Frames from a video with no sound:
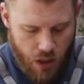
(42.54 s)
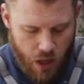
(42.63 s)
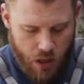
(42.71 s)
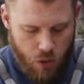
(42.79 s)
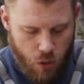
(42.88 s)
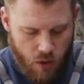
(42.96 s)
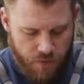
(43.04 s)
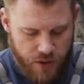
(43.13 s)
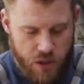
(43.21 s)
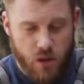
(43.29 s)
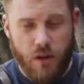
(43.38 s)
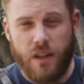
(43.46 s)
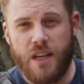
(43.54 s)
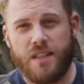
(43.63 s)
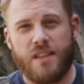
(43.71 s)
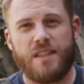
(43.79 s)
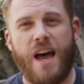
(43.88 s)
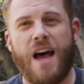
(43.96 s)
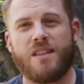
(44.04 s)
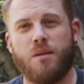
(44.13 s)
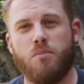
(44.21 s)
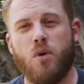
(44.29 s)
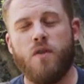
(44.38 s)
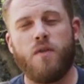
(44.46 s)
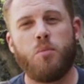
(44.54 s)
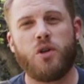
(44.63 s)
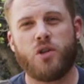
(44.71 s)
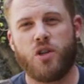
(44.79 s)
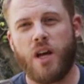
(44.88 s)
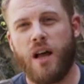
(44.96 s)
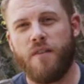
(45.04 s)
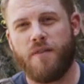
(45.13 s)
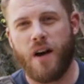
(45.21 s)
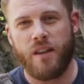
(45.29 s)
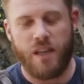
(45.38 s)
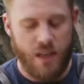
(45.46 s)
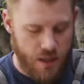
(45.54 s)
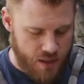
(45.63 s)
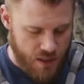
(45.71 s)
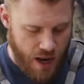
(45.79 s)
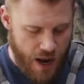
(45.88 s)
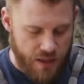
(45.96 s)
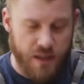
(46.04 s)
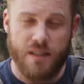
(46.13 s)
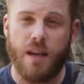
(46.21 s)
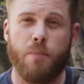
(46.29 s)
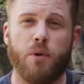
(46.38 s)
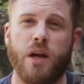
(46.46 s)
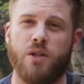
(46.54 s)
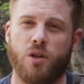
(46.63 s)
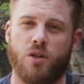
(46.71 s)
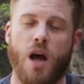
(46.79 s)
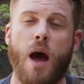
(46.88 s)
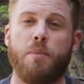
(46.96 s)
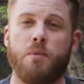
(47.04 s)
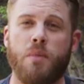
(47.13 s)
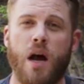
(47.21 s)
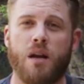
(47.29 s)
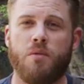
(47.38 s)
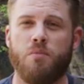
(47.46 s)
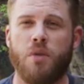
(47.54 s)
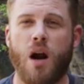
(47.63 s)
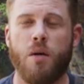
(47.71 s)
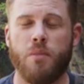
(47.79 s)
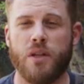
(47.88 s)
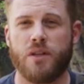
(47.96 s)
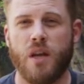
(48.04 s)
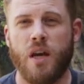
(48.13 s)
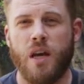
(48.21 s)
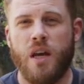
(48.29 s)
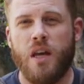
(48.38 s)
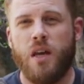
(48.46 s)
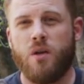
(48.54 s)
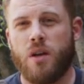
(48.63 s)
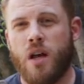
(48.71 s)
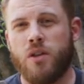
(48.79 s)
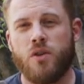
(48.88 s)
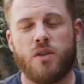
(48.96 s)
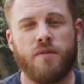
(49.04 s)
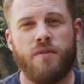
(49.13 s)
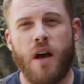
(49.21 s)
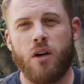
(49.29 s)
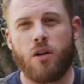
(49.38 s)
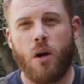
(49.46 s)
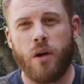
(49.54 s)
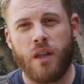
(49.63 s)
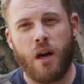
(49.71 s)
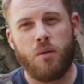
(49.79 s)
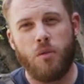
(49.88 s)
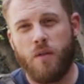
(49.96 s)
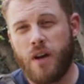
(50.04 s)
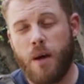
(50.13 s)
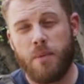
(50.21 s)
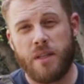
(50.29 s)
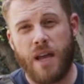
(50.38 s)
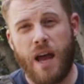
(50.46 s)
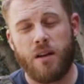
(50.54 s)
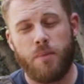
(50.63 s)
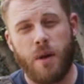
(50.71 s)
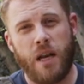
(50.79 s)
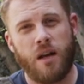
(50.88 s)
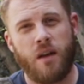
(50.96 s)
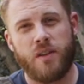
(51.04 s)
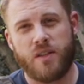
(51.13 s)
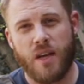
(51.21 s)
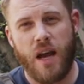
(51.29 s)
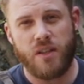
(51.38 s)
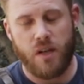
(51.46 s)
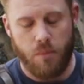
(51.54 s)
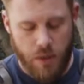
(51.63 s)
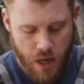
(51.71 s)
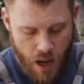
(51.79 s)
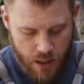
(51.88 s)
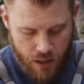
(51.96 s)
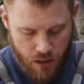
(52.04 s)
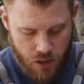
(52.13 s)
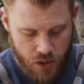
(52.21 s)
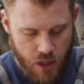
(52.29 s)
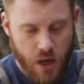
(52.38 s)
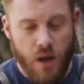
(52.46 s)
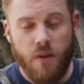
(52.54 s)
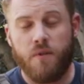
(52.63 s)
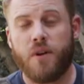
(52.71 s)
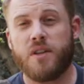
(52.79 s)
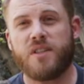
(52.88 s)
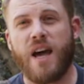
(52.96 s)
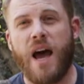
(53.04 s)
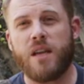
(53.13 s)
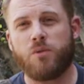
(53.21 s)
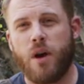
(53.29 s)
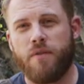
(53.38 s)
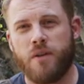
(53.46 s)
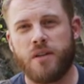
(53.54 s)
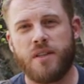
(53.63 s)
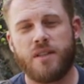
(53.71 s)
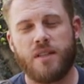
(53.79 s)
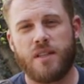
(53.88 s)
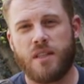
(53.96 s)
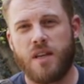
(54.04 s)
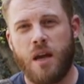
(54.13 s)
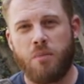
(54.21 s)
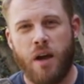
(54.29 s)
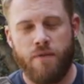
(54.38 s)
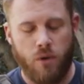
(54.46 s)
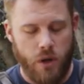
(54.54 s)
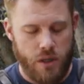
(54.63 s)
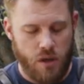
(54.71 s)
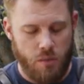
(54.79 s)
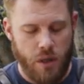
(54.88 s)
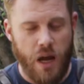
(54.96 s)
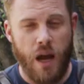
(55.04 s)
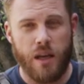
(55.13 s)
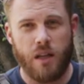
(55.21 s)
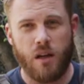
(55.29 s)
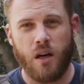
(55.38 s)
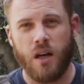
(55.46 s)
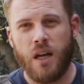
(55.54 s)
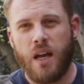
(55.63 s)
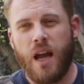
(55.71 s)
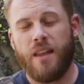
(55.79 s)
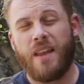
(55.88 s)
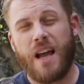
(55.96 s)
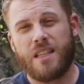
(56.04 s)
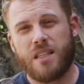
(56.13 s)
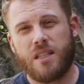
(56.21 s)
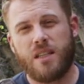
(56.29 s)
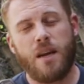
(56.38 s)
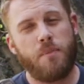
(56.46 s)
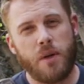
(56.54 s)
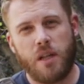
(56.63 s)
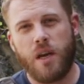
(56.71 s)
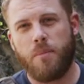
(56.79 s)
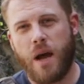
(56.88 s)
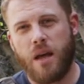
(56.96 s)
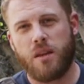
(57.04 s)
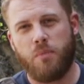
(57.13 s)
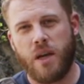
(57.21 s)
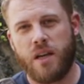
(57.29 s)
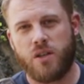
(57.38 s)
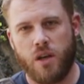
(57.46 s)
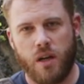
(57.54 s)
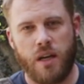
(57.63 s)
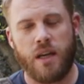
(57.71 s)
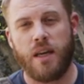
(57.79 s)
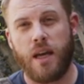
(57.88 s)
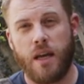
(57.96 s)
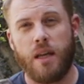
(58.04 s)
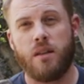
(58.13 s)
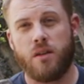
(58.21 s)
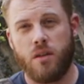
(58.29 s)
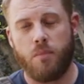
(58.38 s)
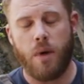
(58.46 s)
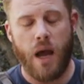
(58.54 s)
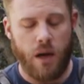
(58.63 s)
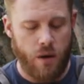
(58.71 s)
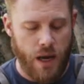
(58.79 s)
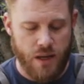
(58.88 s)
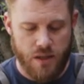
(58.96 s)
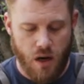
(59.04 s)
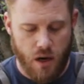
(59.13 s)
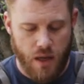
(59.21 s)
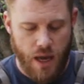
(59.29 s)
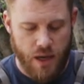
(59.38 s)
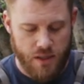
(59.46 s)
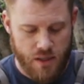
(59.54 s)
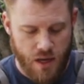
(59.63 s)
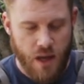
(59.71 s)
A cool feature of this is it has a movable shelf on the inside that separates your top and bottom compartments. You can undo some Velcro in there and move it up and down depending on the size of your binoculars. For a size reference, this is a 10 by 42 binocular, and that's typically about the biggest you're gonna get into the Bino XR case.